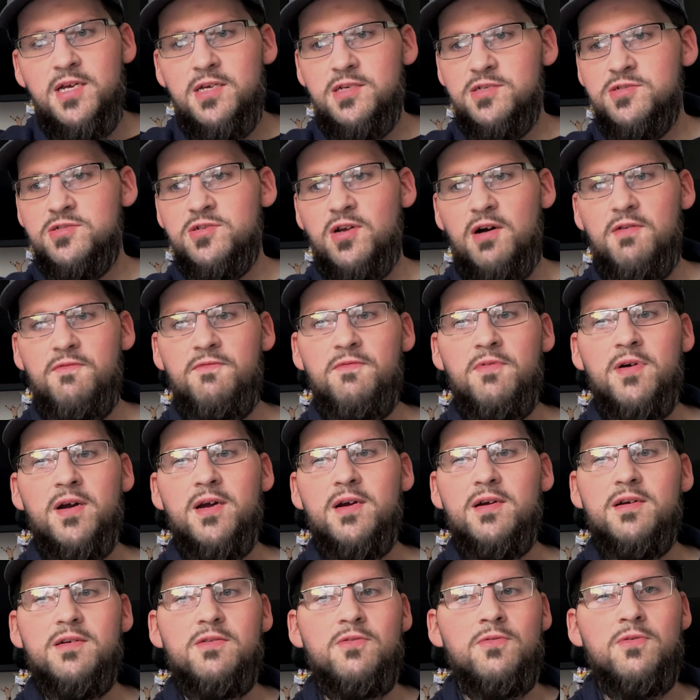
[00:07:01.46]

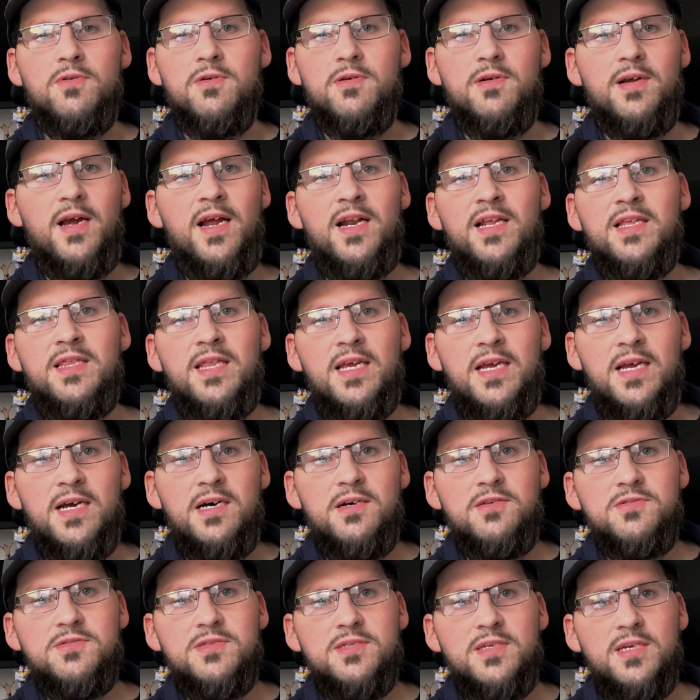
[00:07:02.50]
software or anything
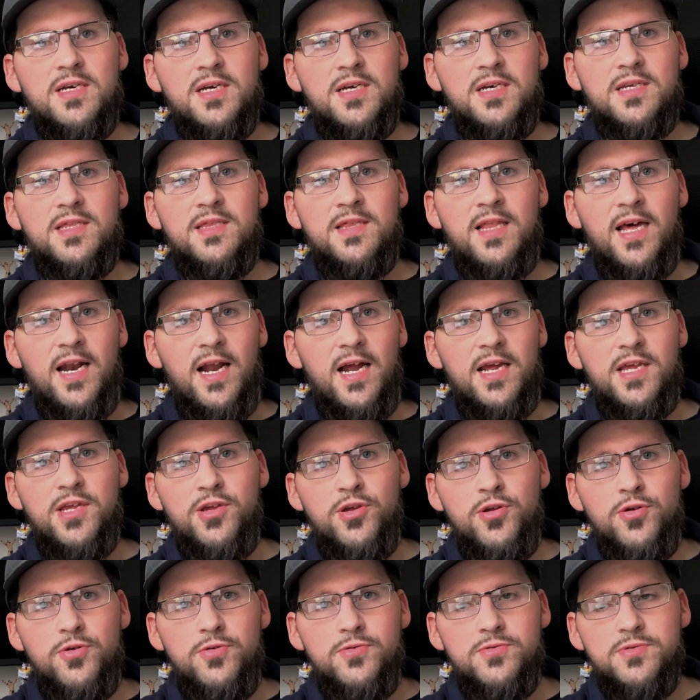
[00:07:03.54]
else that I
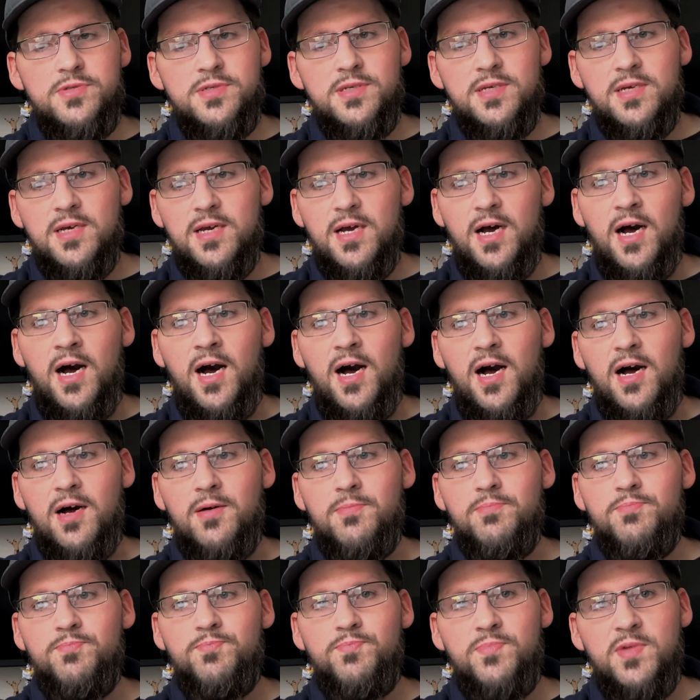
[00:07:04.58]
use,
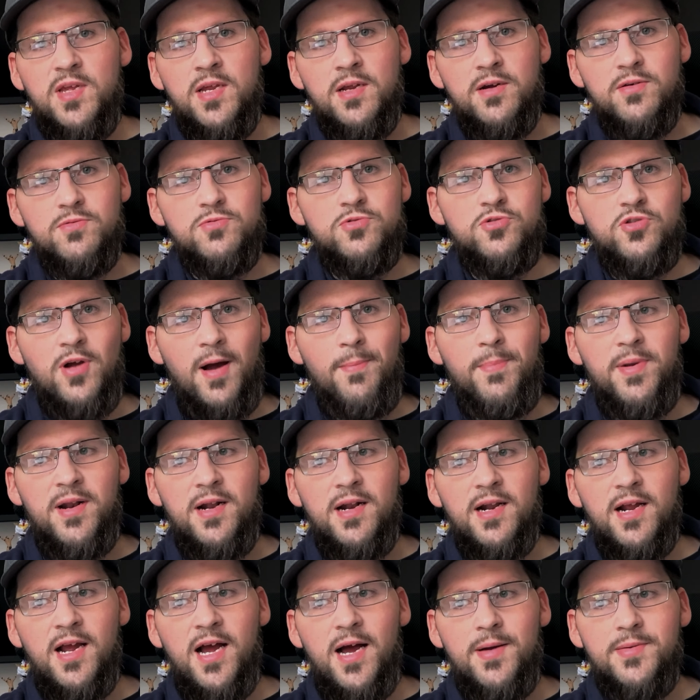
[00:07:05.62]
you know, drop it in
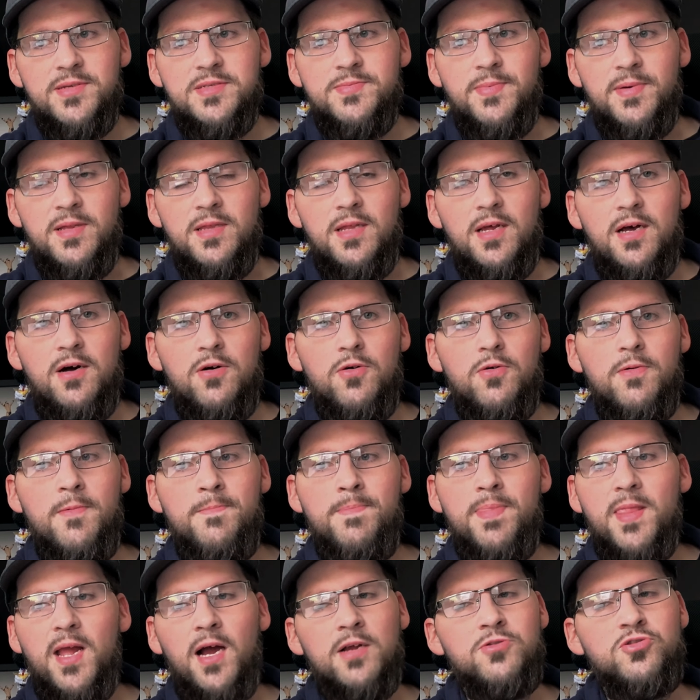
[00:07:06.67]
the comments below.
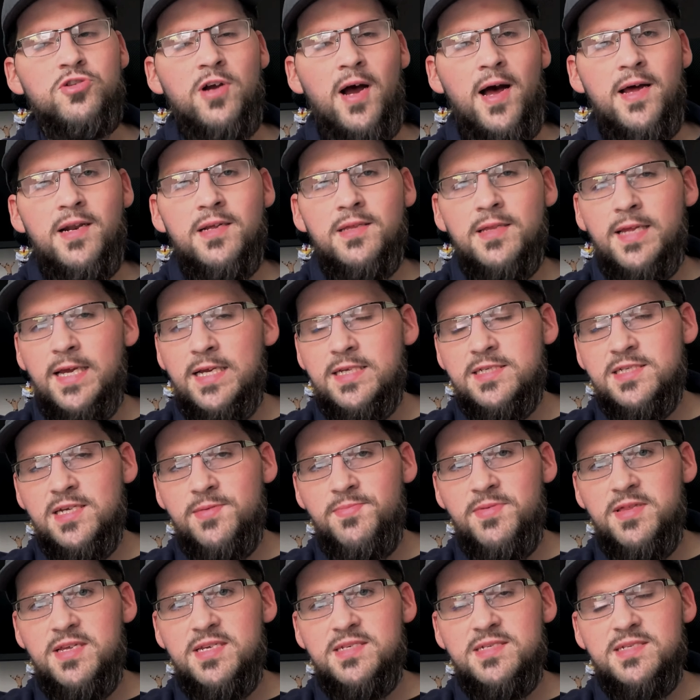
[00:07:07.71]
I'll try to link some
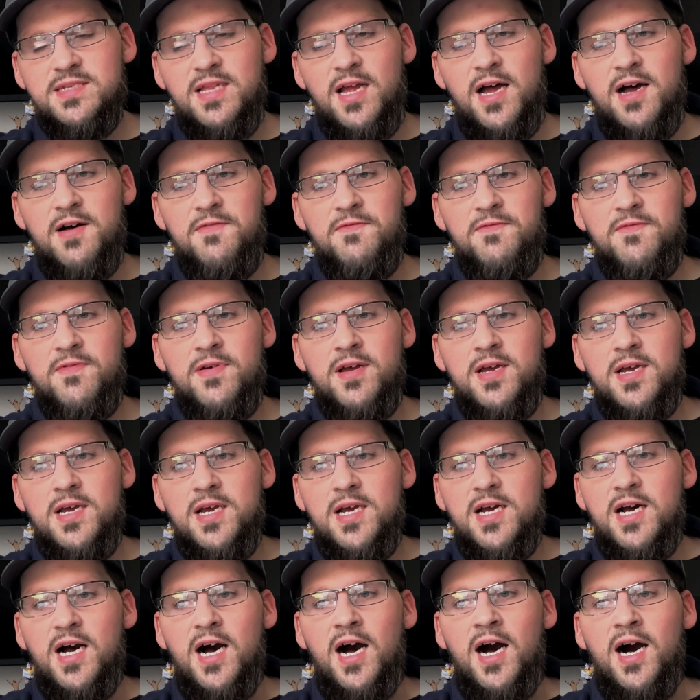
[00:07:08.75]
of this stuff
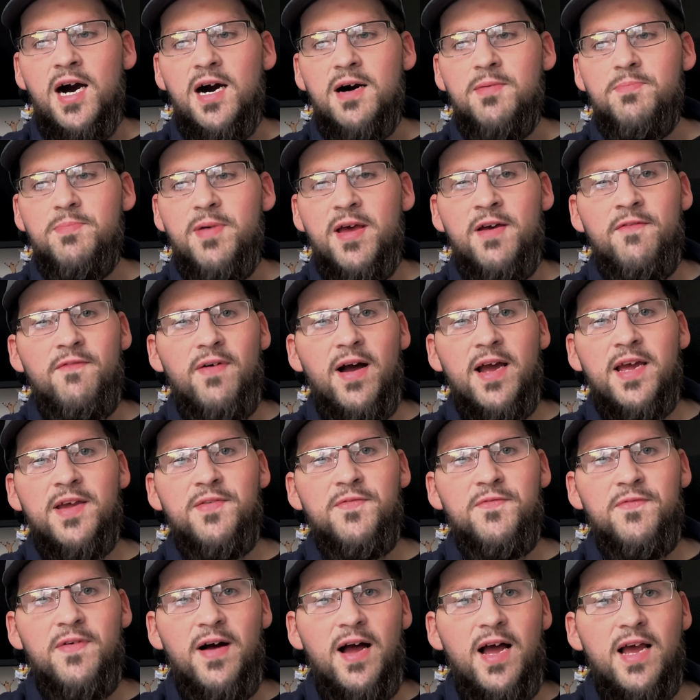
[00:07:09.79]
if I can
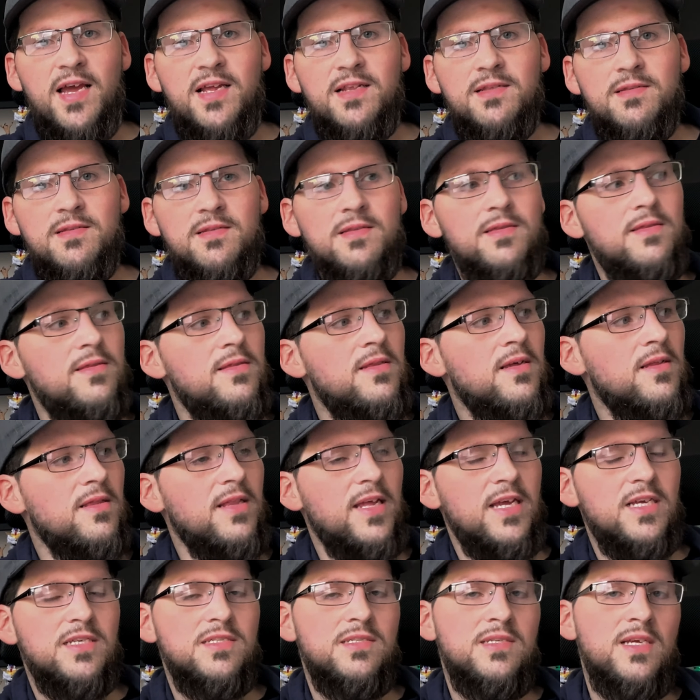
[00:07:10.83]
find the
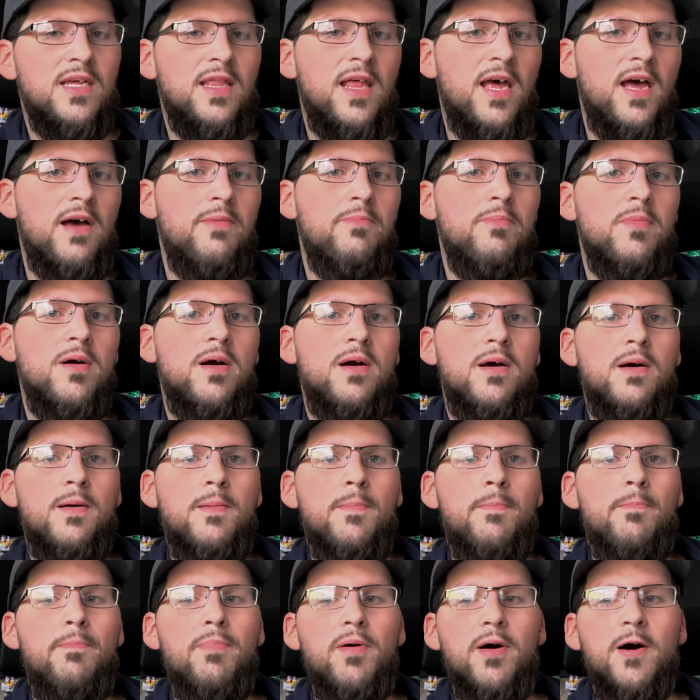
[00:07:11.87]
links to them,
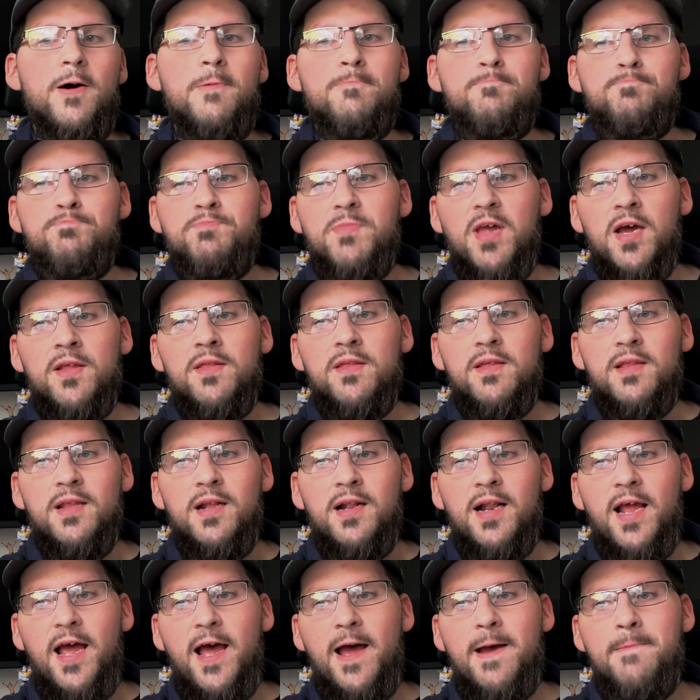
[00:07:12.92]
but other than
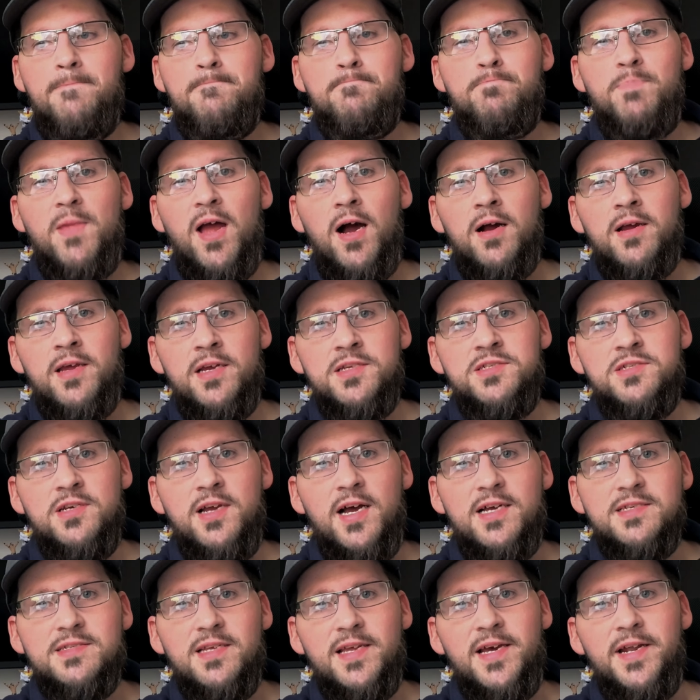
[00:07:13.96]
that, I'll catch you
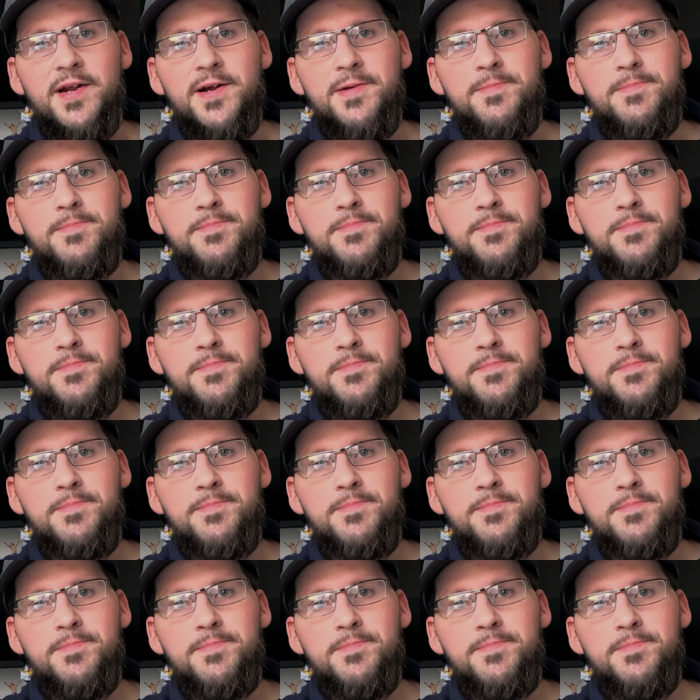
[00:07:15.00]
guys later.